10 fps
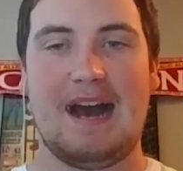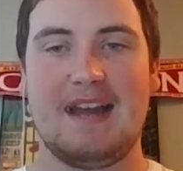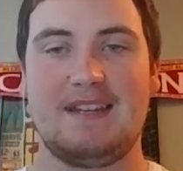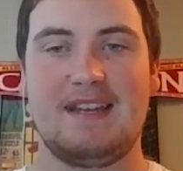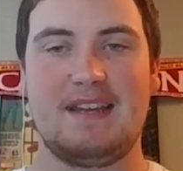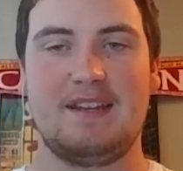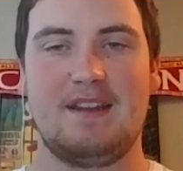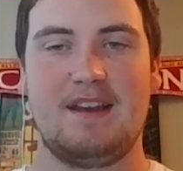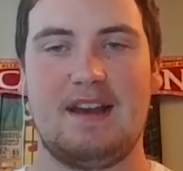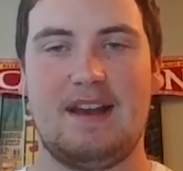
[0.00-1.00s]
I did.
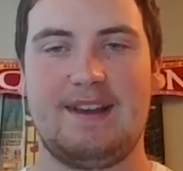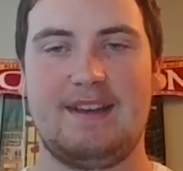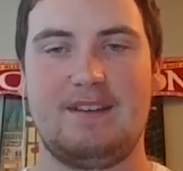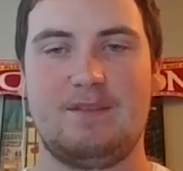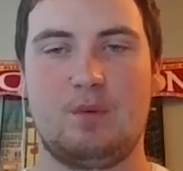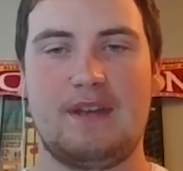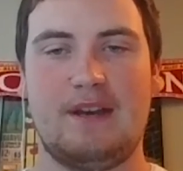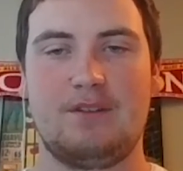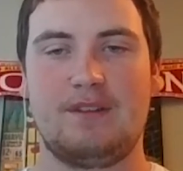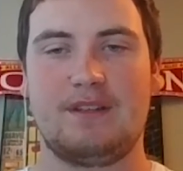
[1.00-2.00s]
I We'll get
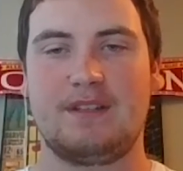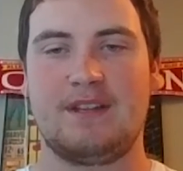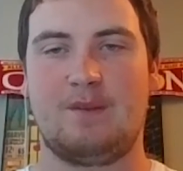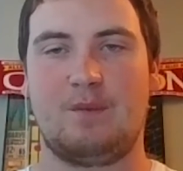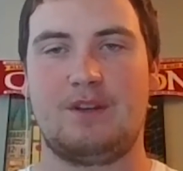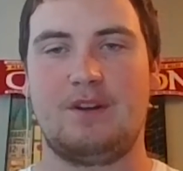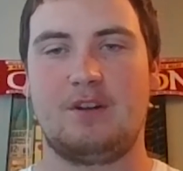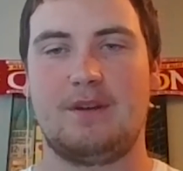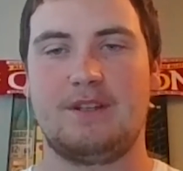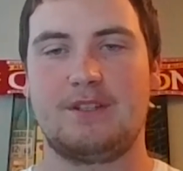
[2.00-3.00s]
onto this later when we talk
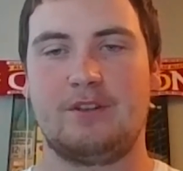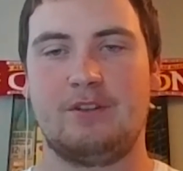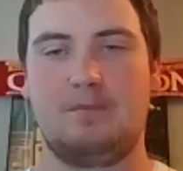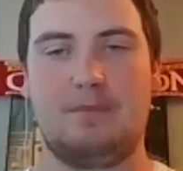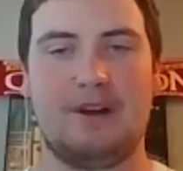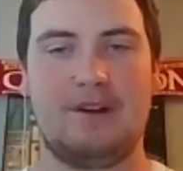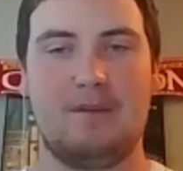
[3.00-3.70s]
about school, but